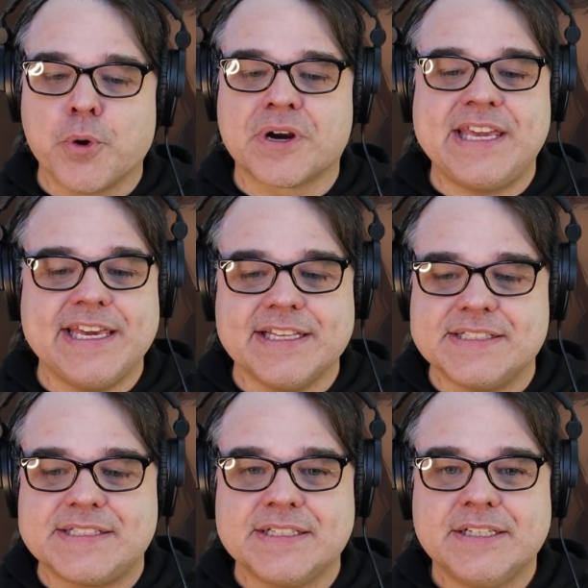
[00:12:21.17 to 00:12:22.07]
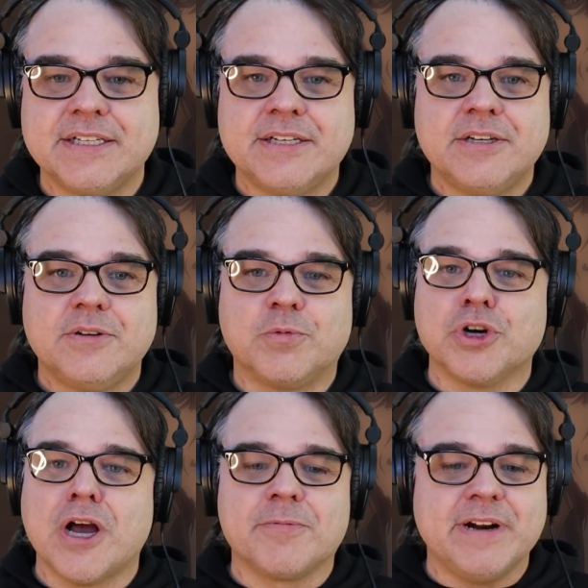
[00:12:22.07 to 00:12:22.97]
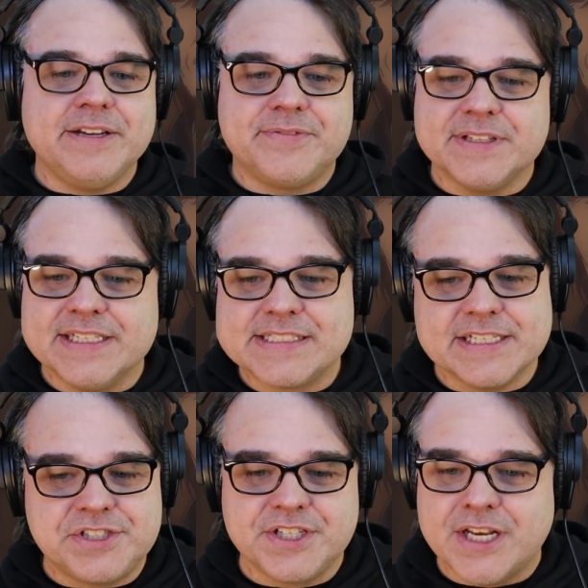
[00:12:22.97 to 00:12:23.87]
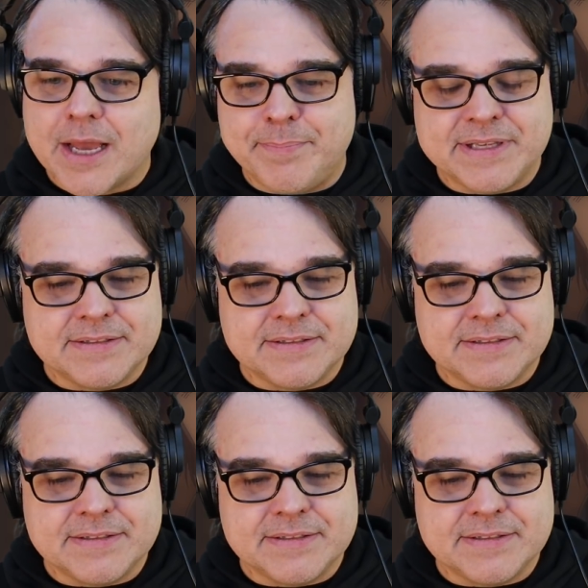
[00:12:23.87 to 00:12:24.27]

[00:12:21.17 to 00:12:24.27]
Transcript: poor kids were not ready for this and should not